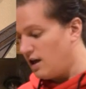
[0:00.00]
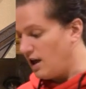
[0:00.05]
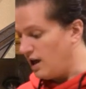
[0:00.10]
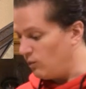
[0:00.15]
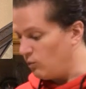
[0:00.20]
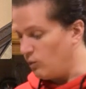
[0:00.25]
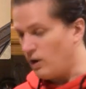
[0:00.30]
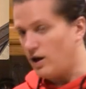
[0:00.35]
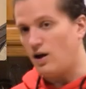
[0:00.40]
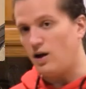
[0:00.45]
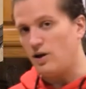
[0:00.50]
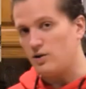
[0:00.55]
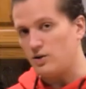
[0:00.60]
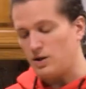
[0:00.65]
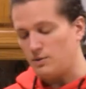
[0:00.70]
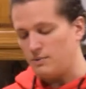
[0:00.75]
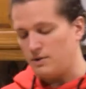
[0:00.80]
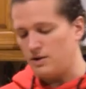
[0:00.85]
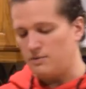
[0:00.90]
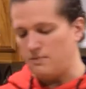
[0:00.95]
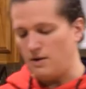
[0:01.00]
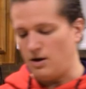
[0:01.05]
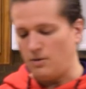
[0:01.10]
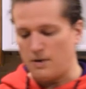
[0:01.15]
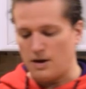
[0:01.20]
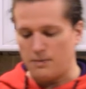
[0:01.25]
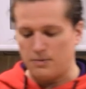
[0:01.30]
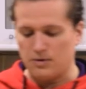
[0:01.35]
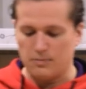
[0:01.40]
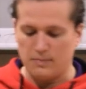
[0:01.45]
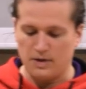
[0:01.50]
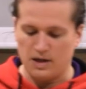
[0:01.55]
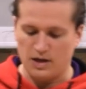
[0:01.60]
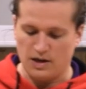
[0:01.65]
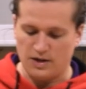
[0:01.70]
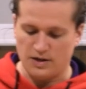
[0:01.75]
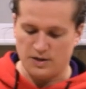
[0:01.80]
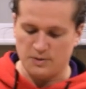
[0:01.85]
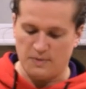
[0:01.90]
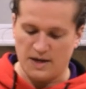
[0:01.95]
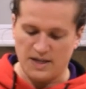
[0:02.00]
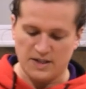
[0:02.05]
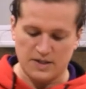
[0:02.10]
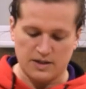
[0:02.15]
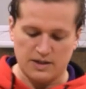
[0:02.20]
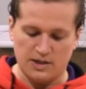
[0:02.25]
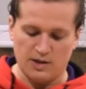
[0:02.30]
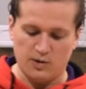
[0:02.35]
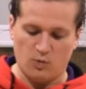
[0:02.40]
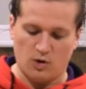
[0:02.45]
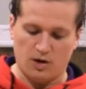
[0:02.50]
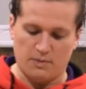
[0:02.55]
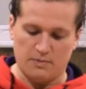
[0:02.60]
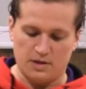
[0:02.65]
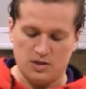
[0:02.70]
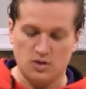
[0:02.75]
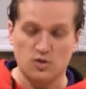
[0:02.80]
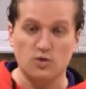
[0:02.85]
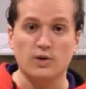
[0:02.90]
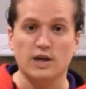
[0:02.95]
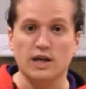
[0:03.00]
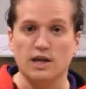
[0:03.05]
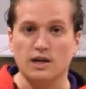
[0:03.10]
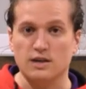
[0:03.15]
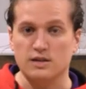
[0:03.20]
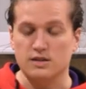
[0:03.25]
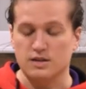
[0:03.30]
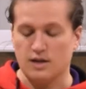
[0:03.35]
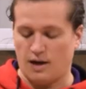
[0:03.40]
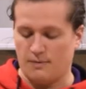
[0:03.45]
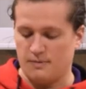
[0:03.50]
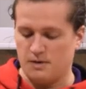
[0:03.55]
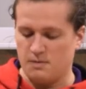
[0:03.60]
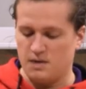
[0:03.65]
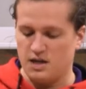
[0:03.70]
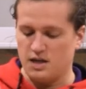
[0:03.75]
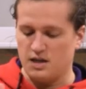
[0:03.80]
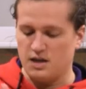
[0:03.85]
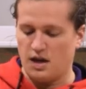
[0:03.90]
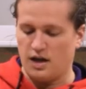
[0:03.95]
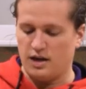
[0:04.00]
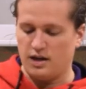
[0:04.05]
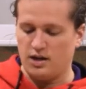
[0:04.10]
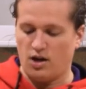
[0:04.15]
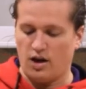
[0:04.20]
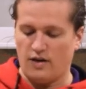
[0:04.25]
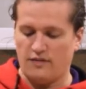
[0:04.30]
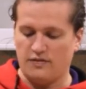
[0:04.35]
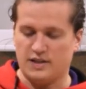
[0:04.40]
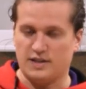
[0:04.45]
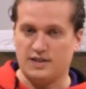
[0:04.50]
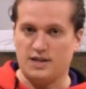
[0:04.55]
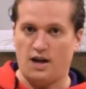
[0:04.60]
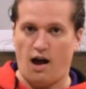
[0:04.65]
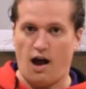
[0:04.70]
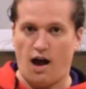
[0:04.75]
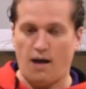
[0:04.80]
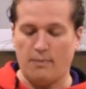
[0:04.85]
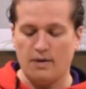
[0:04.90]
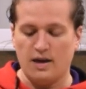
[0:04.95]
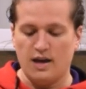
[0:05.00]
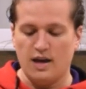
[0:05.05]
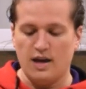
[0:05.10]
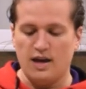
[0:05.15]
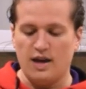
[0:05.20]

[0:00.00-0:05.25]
and well, a little bit of bell pepper because basically what I'm going to be doing is I'm going to be cutting off the top,